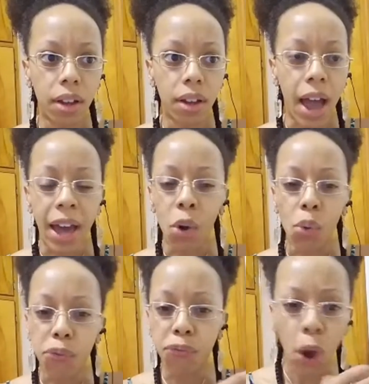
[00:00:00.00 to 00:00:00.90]
I
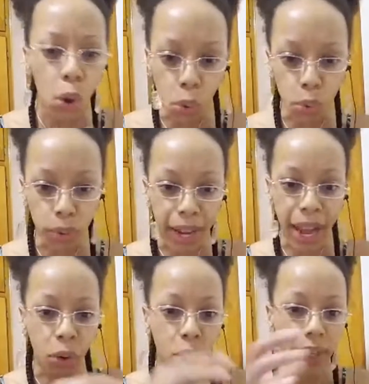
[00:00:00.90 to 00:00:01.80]
don't fold.
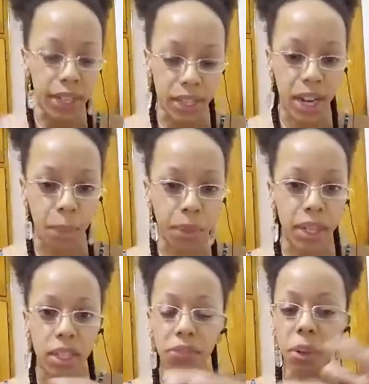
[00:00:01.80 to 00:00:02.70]
Like I don't get to that
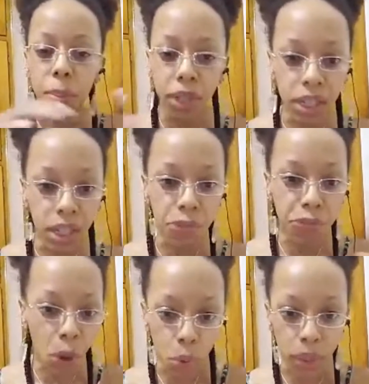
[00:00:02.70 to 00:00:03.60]
place of completely
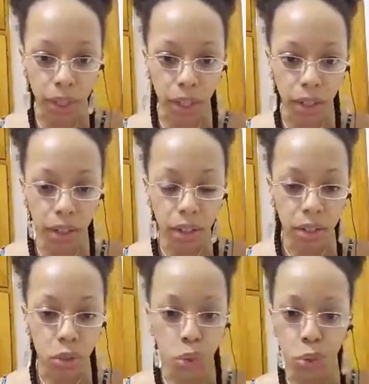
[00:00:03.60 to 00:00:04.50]
folding
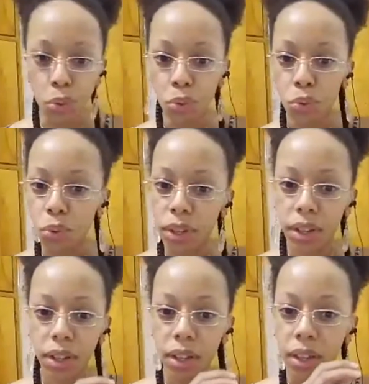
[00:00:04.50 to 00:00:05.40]
to
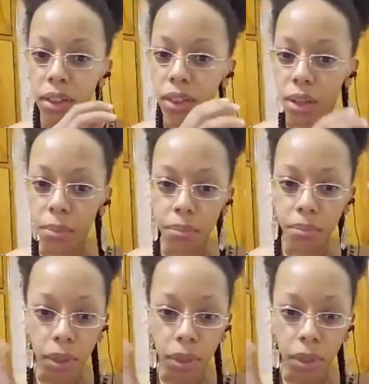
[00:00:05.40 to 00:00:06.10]
the